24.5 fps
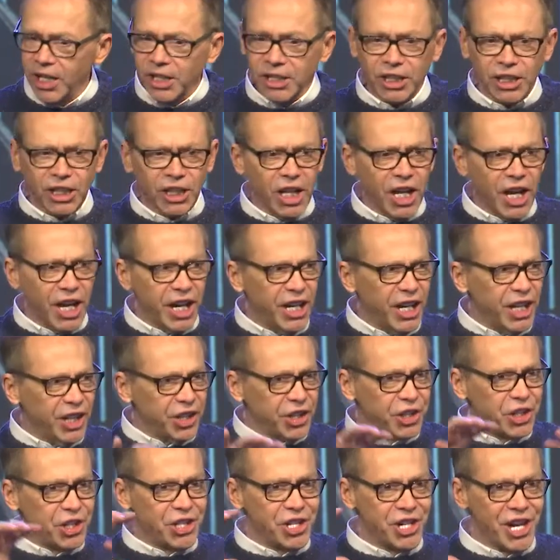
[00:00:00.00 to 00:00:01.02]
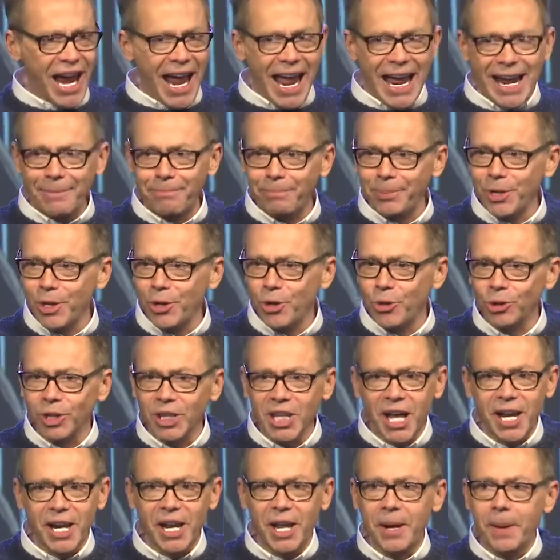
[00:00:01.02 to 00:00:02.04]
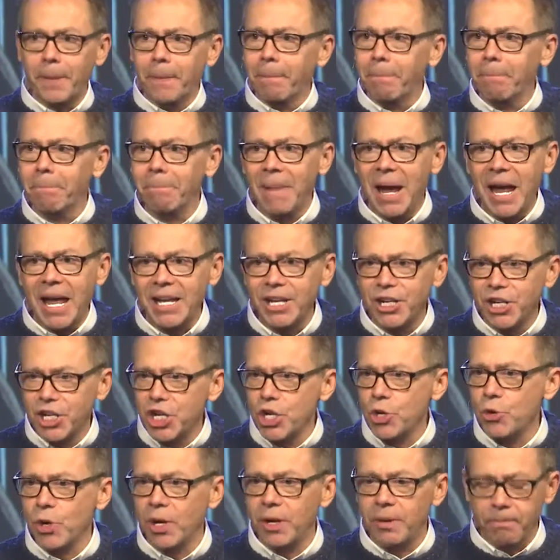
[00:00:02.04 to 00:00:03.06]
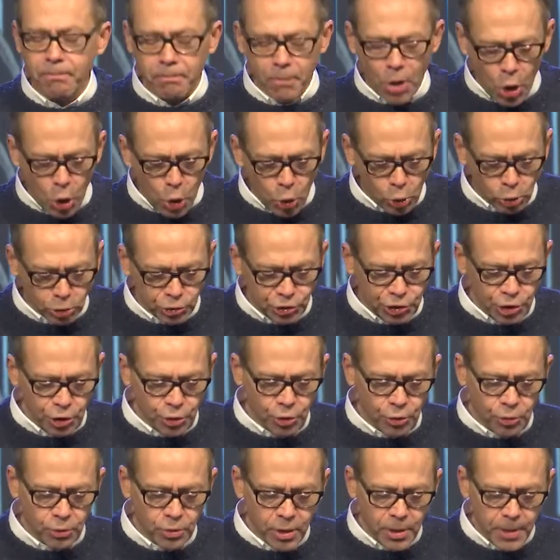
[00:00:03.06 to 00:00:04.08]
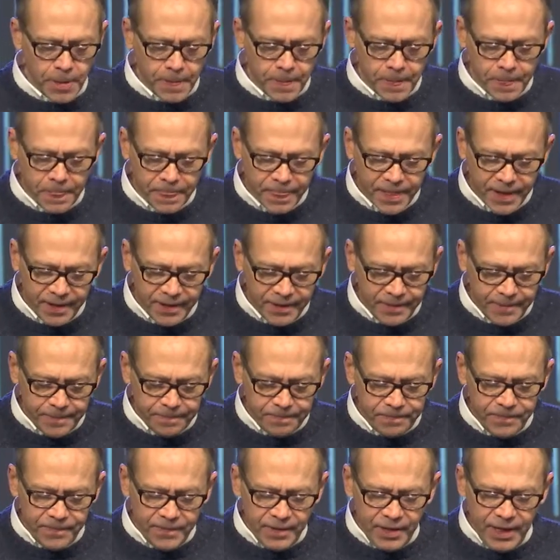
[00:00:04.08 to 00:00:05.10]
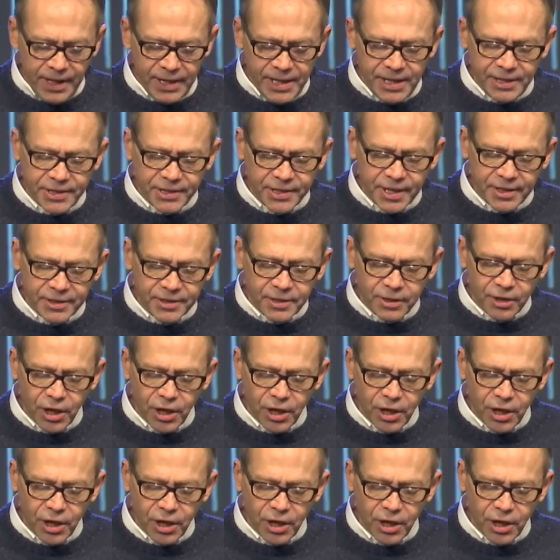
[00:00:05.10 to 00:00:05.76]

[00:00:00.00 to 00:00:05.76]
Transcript: Yeah. Let it shape you. Let it yeah. make you and mold you. Yeah. And he says,